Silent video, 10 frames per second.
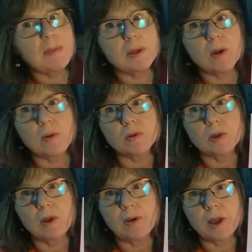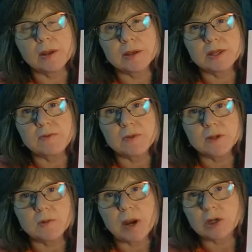maybe go a
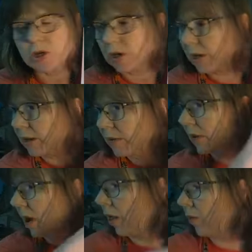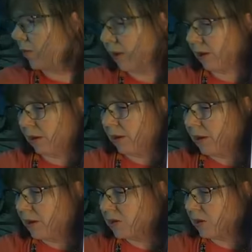different direction in the color wheel.
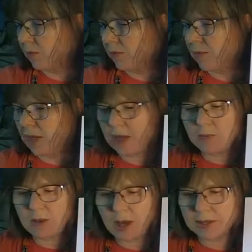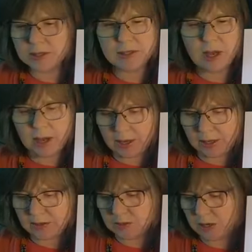So maybe I
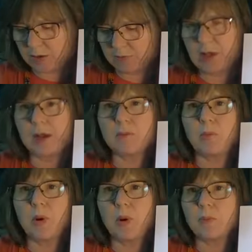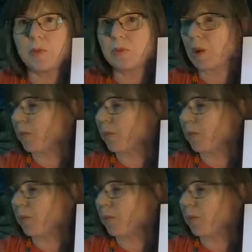decide instead of getting purp